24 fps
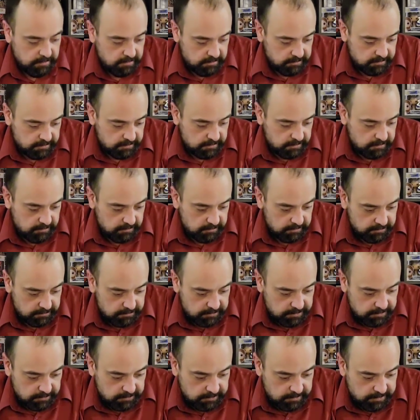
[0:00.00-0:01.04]
So this was
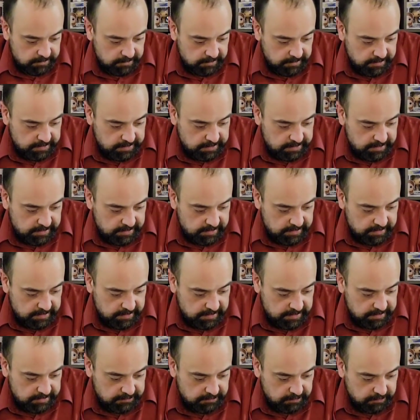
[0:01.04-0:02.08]
originally intended
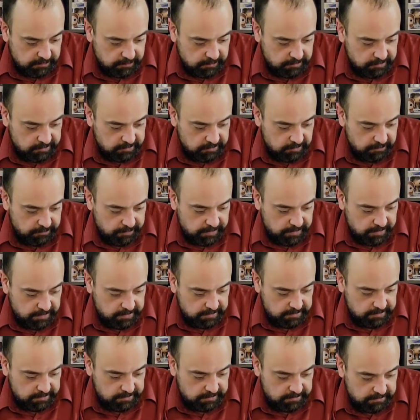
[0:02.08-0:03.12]
as a promotional
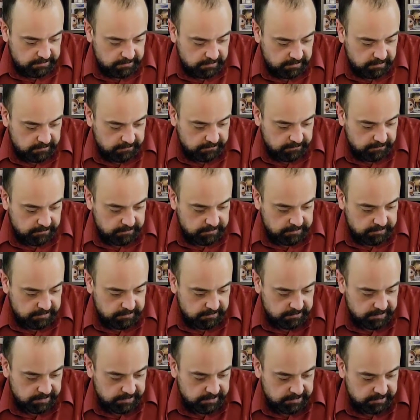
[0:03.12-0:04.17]
piece for Steel
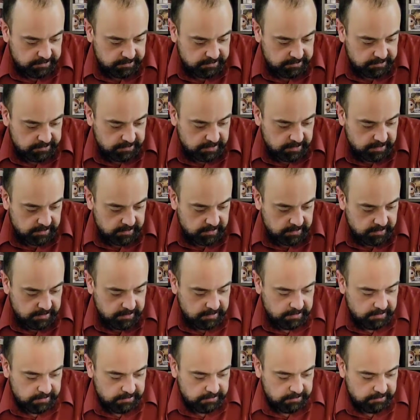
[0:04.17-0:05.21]
Nation Saga and
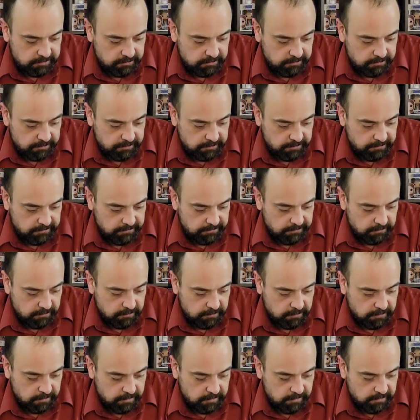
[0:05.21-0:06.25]
issue 1 through 4
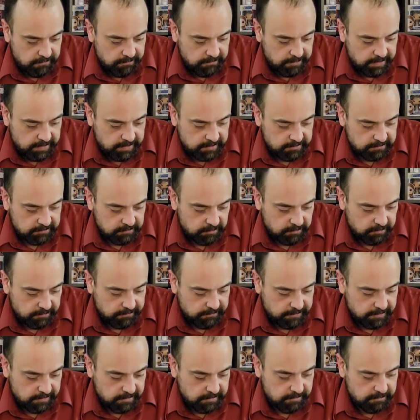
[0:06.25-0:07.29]
of Magnus Robot
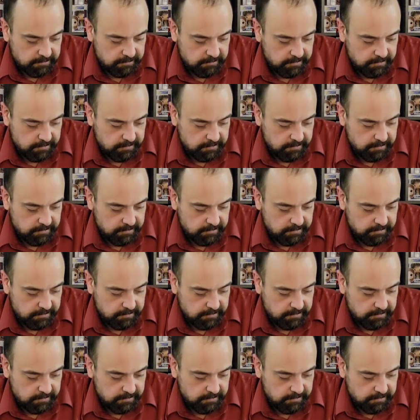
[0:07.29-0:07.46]
Fighter.